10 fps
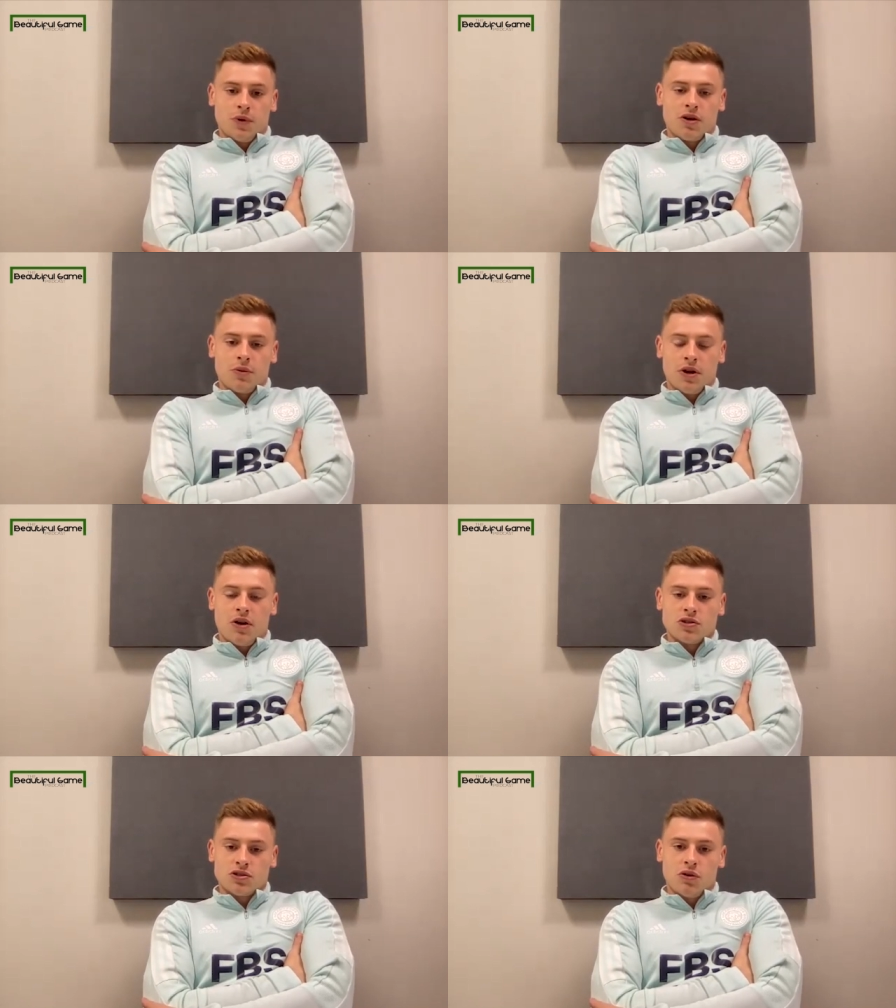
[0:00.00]
we're coming
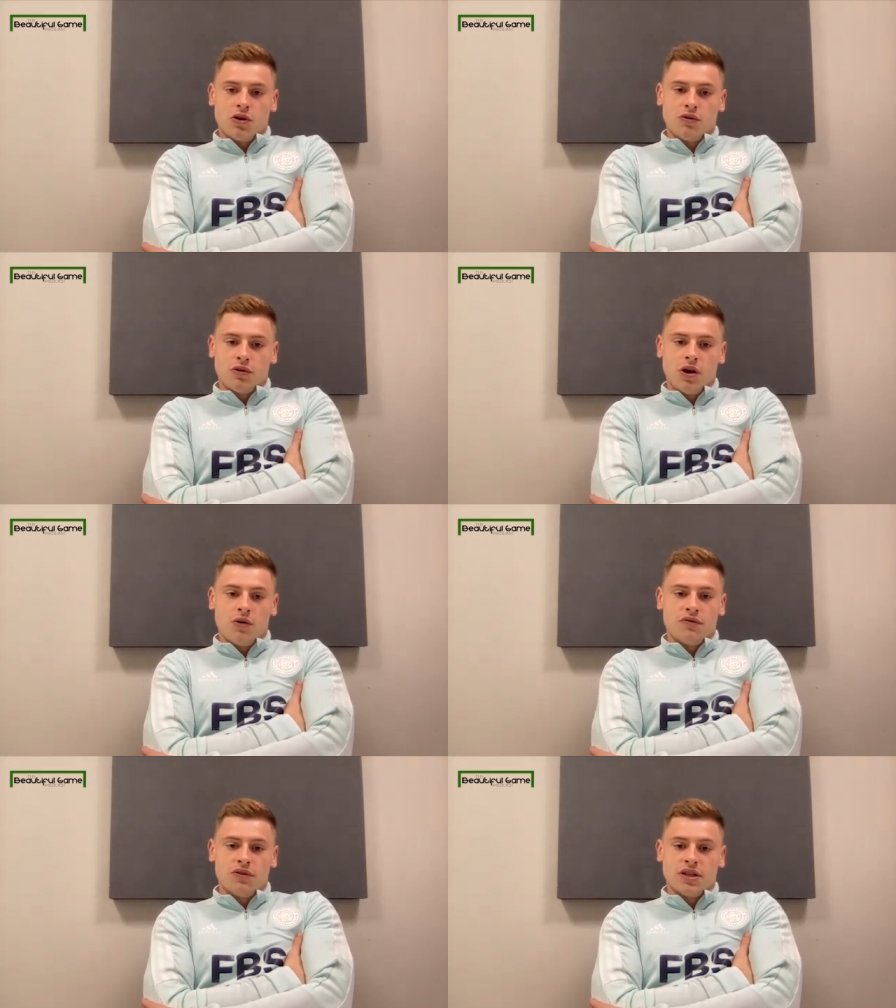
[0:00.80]
a lot stronger and
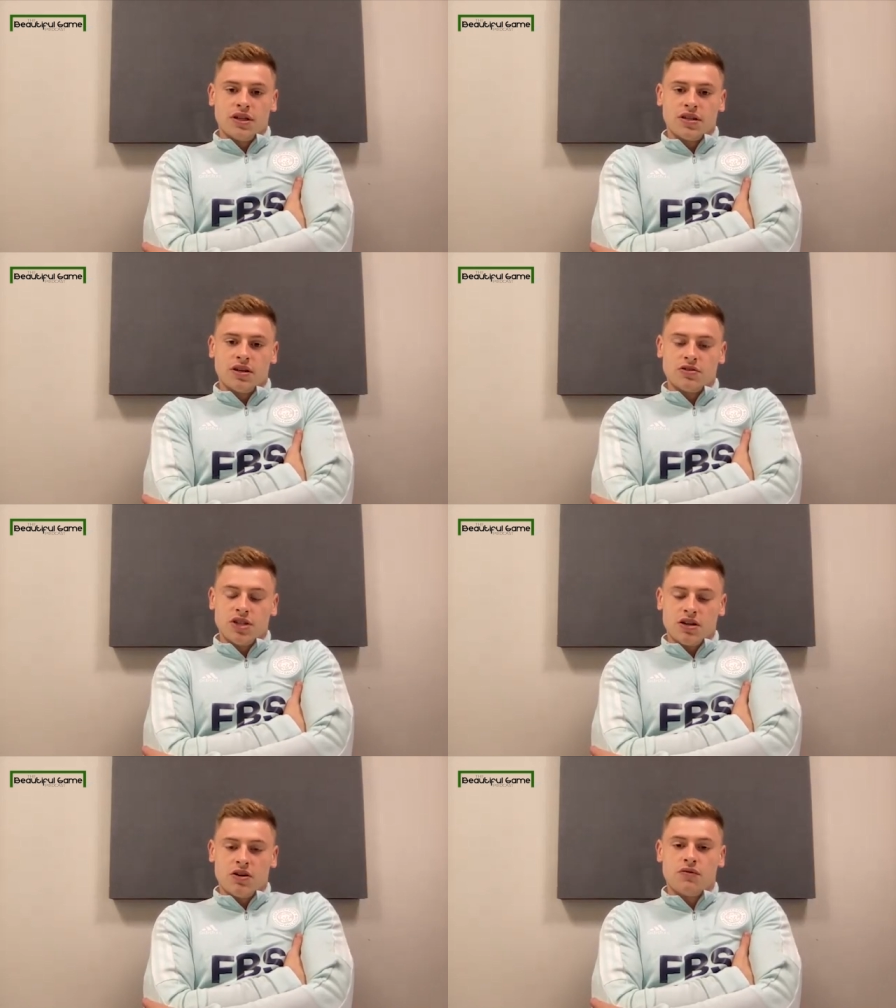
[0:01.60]
hopefully you know
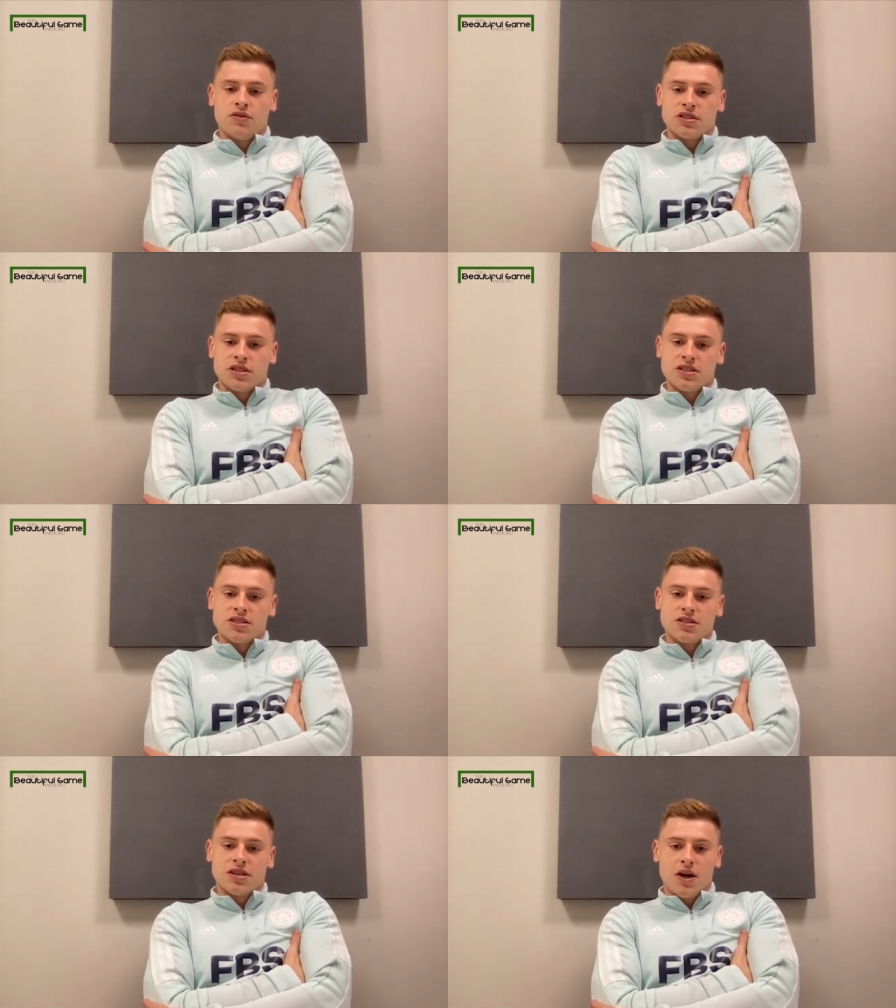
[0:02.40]
second half of the
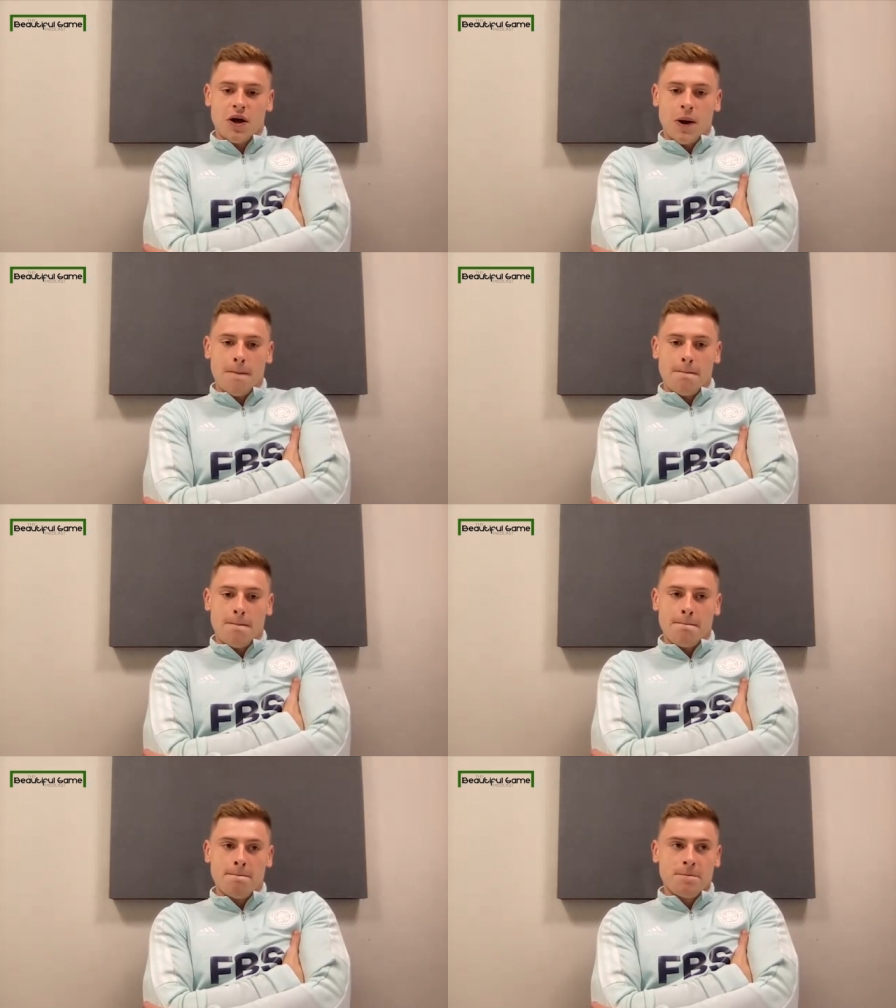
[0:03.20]
season
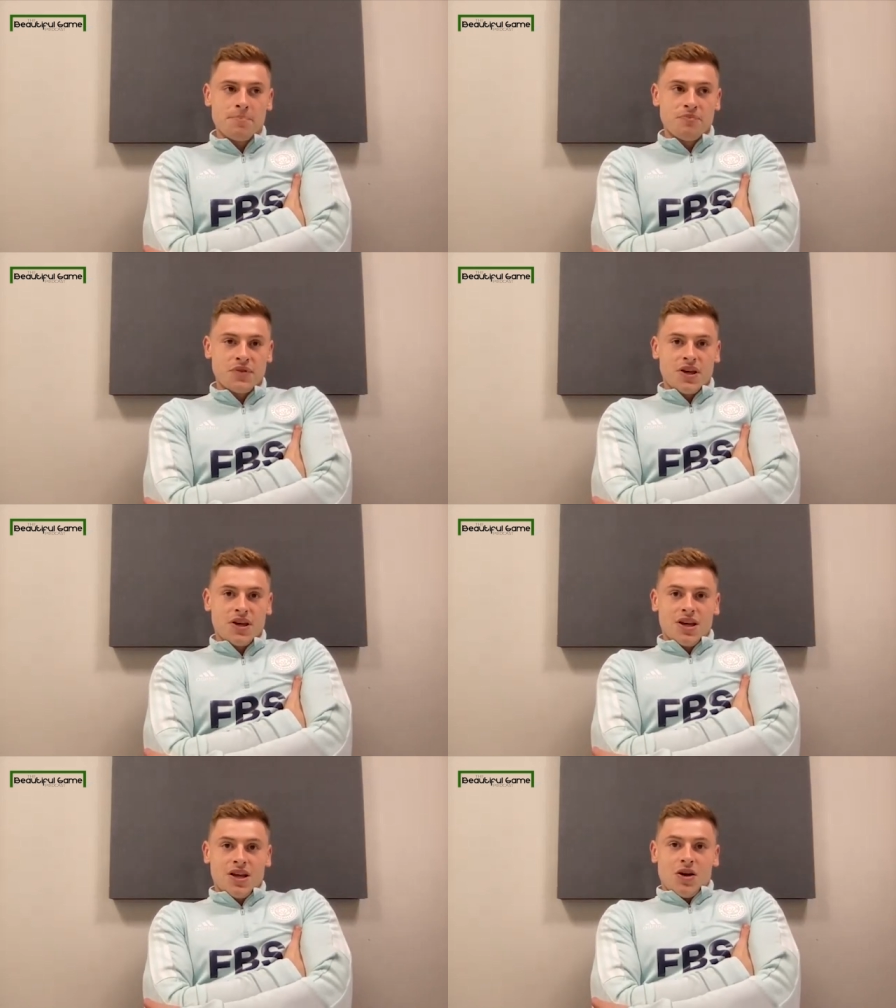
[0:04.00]
um,
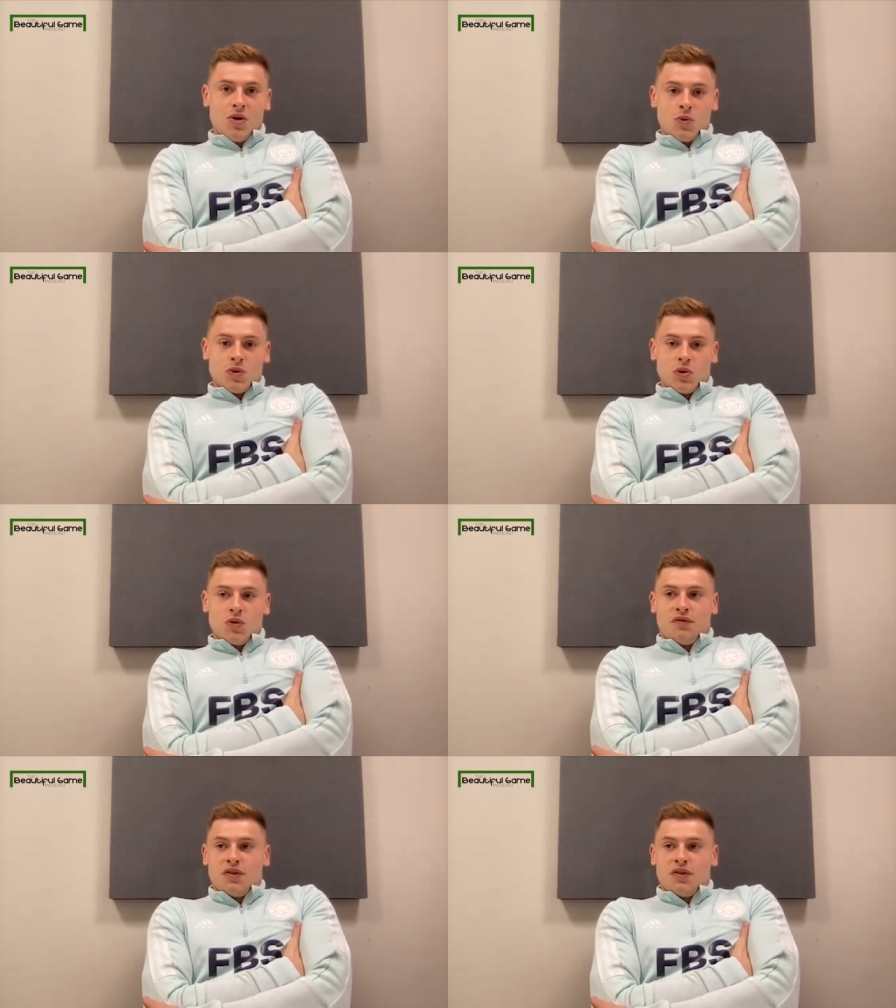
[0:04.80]
we'll